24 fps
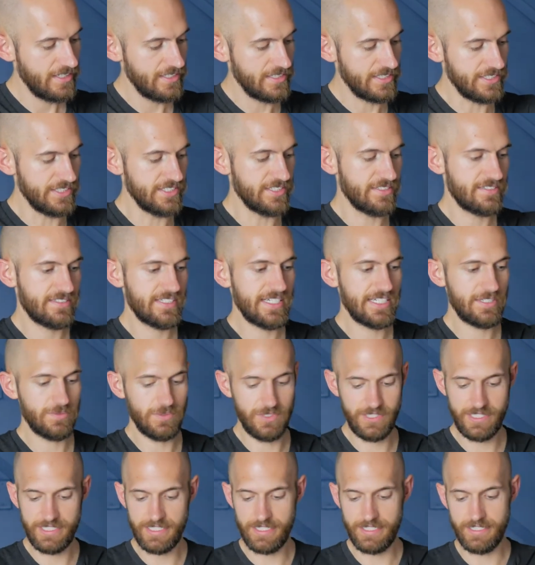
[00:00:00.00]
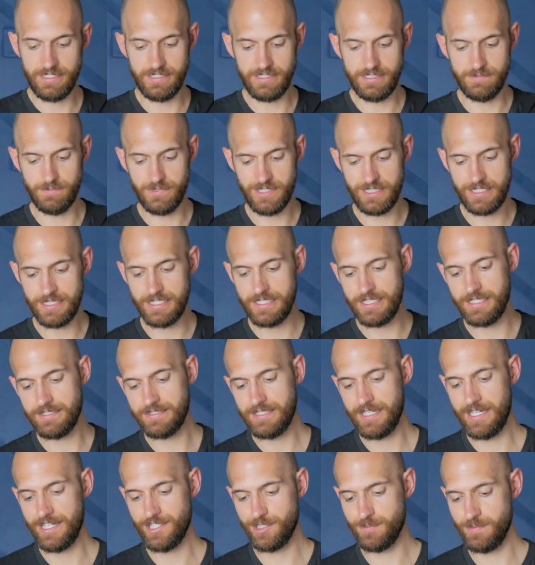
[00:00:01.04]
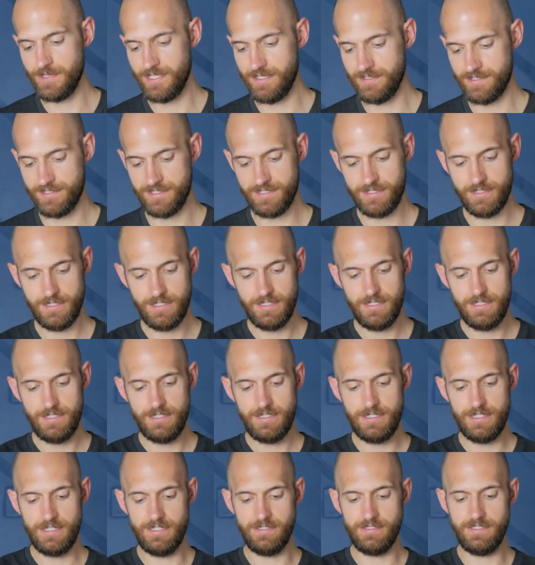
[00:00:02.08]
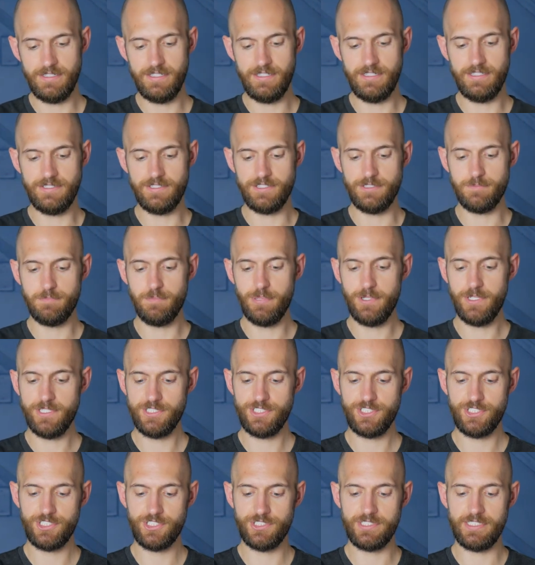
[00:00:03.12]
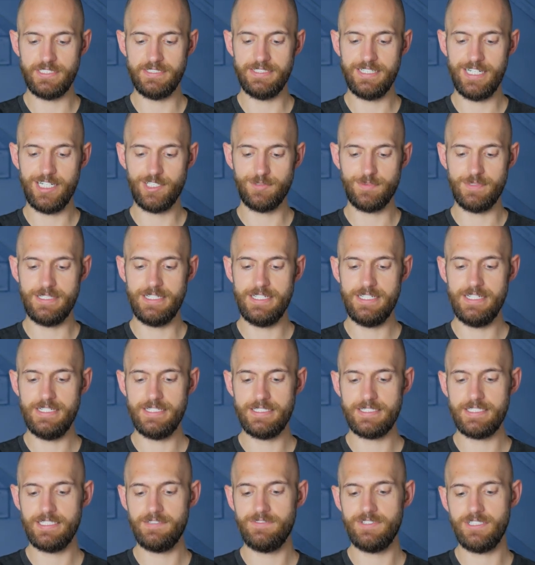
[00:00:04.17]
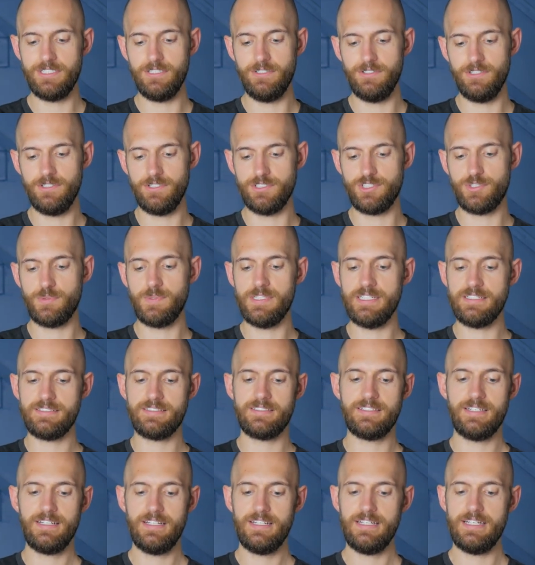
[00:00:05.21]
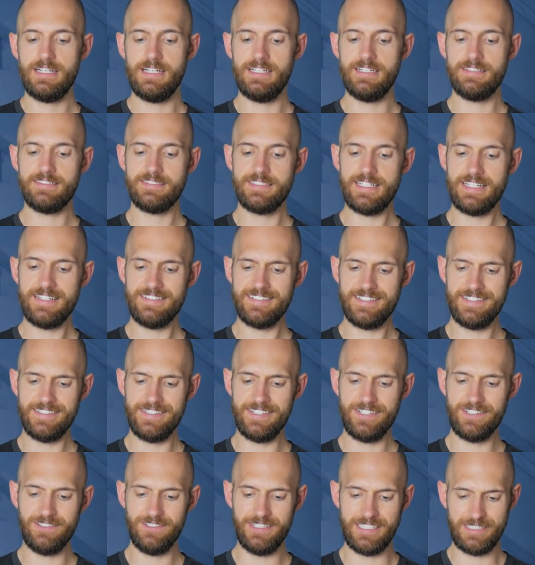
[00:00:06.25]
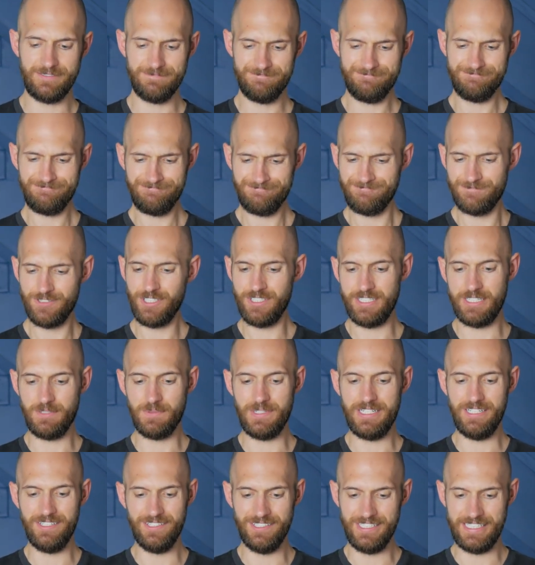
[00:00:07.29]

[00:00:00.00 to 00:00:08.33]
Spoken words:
You just take one of the attachments and then you push the attachment in and give it a little twist, and it stays in there like really well.